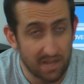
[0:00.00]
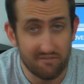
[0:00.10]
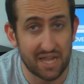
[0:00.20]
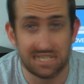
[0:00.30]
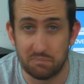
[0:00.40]

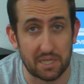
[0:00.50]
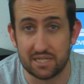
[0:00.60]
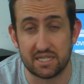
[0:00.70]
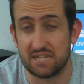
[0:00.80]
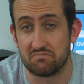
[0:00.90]
Fan
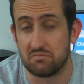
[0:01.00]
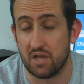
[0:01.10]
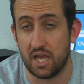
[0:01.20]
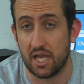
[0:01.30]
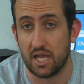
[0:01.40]
speed didn't,
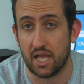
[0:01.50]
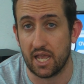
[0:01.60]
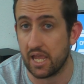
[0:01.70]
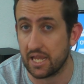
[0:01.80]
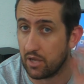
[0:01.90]
uh,
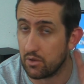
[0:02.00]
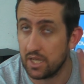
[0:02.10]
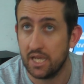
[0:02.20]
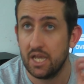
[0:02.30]
you know,